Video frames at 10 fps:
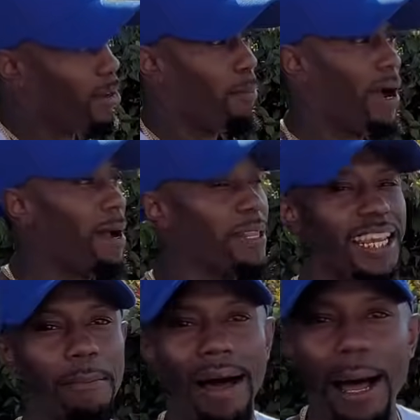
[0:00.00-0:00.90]
probably
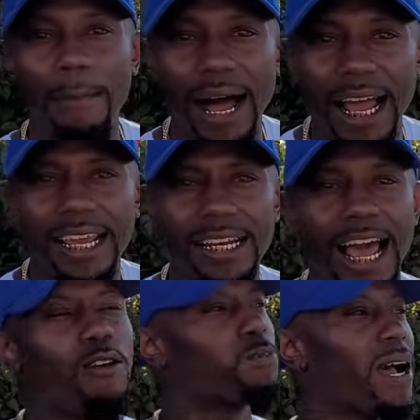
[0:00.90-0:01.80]
in my mind, I
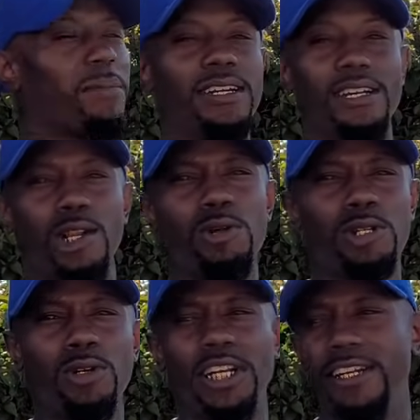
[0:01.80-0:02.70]
was probably
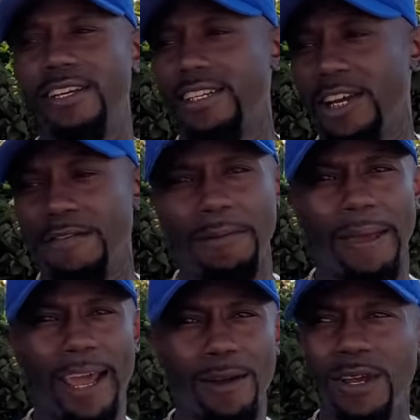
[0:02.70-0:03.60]
delusional, didn't deserve the
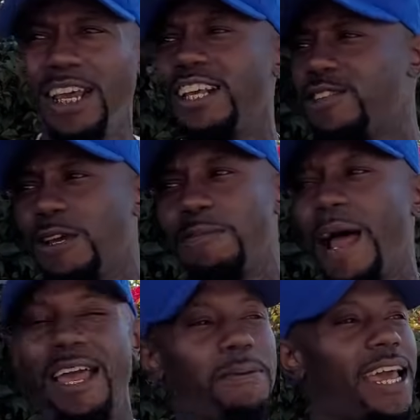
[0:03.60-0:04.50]
battle. So it's
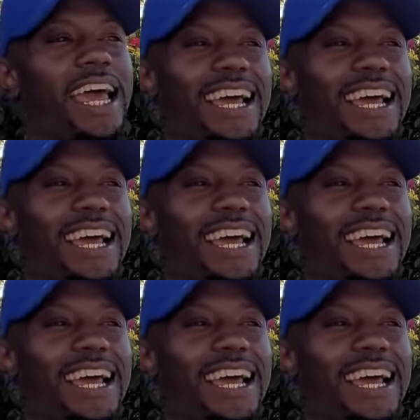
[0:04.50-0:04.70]
probably been